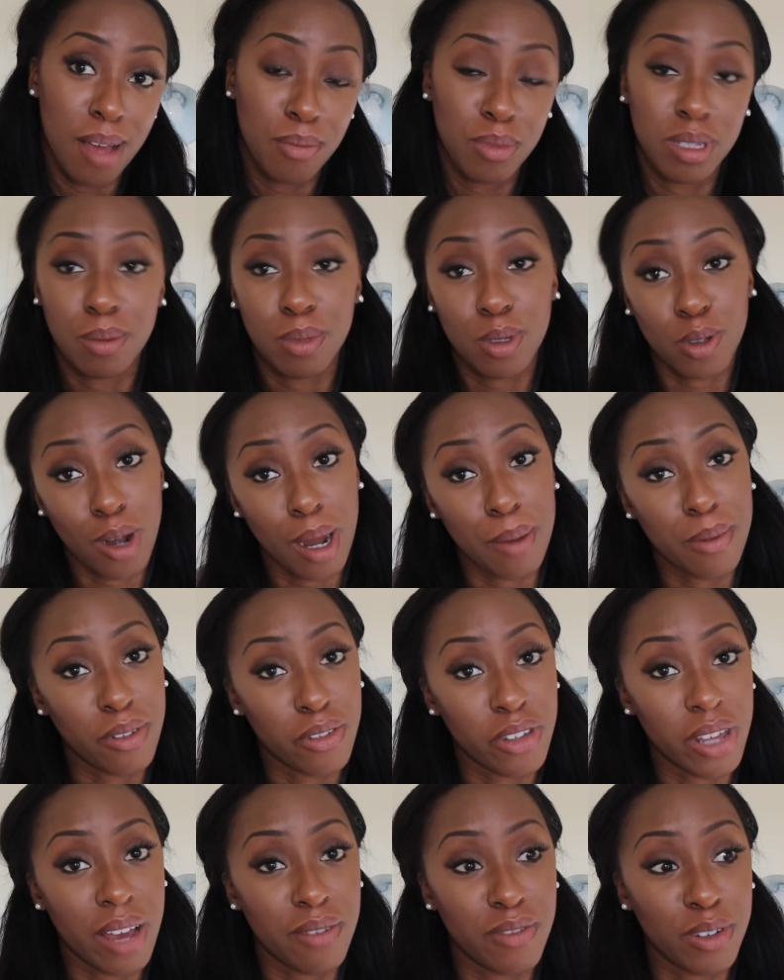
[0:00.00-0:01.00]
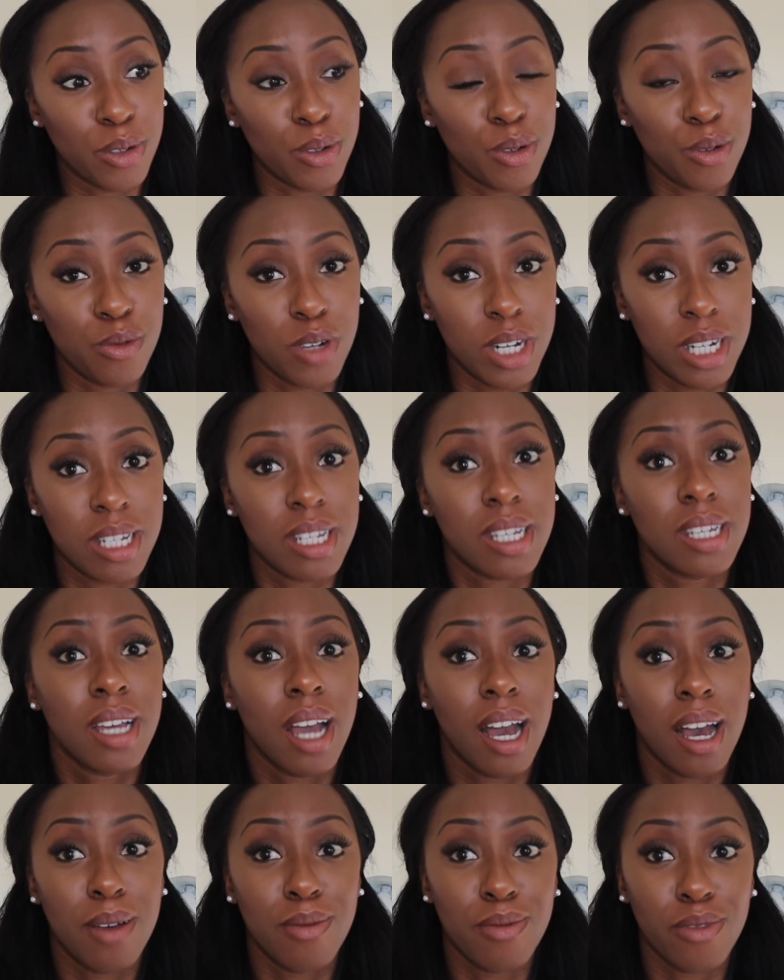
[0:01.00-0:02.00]
Subscribe if you haven't already.
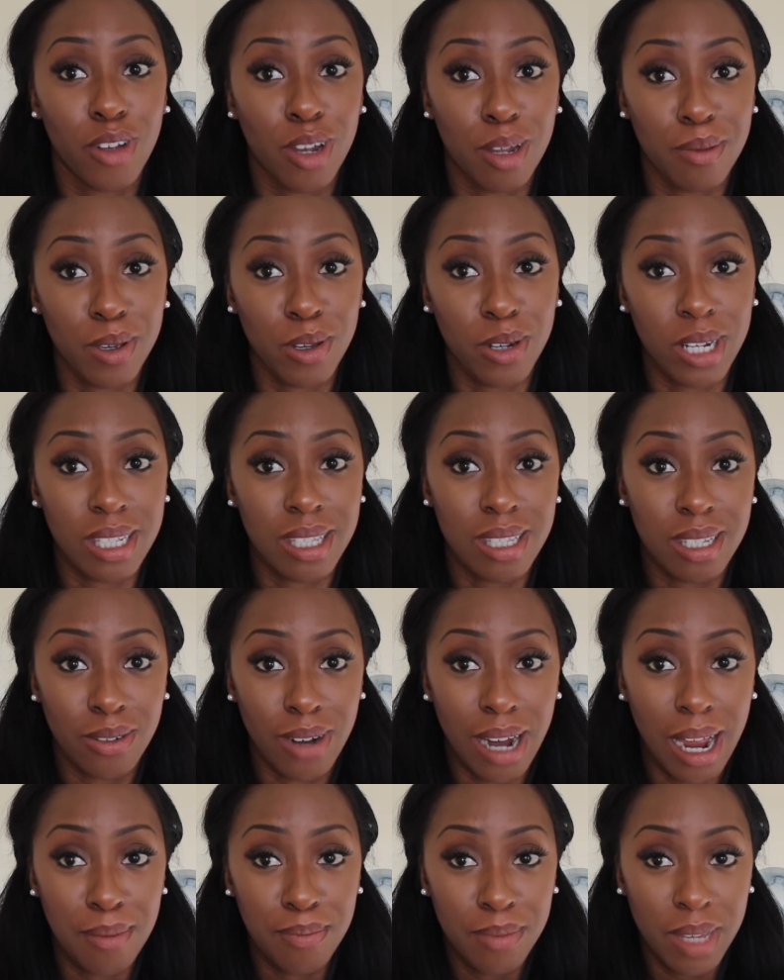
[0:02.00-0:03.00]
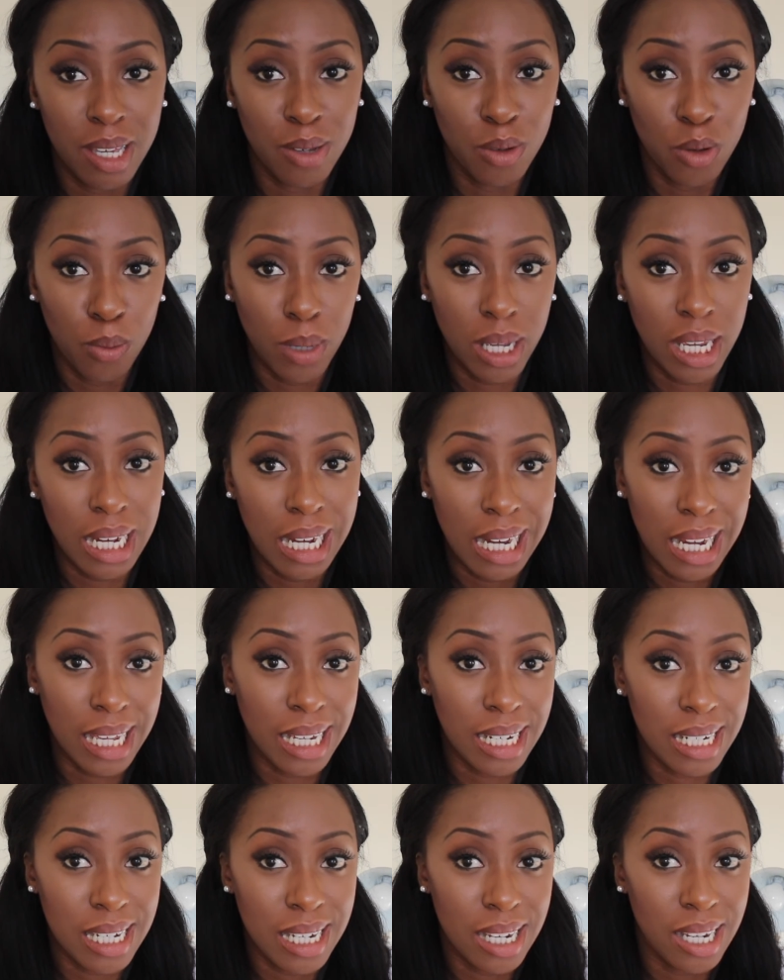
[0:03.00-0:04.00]
Follow me on Instagram. It will be
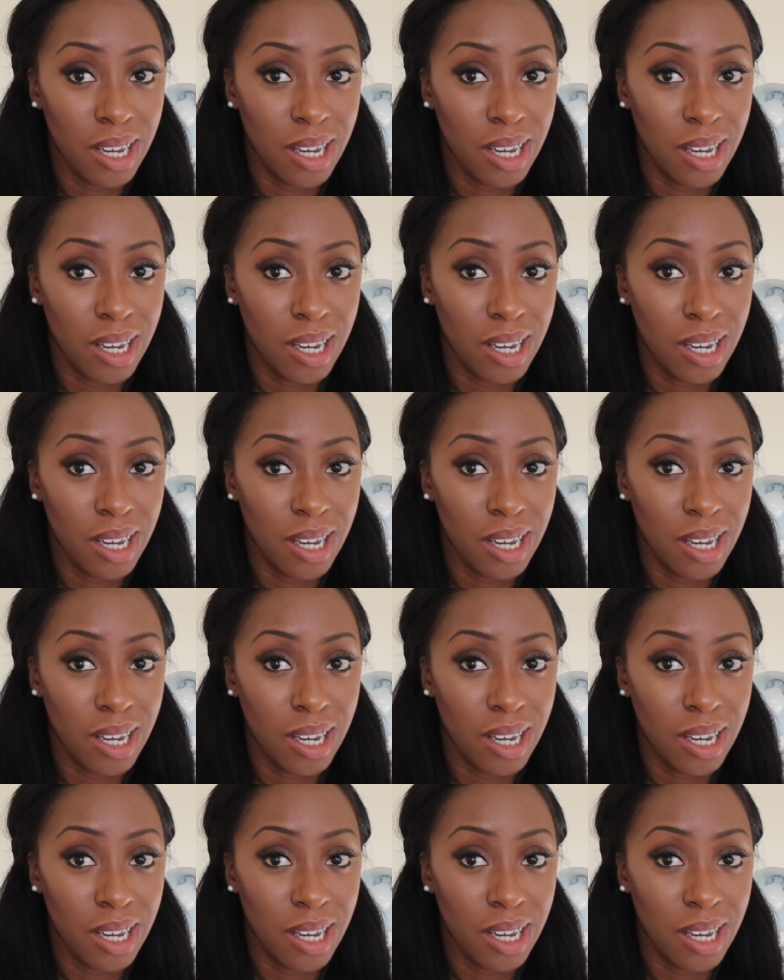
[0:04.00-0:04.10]
linked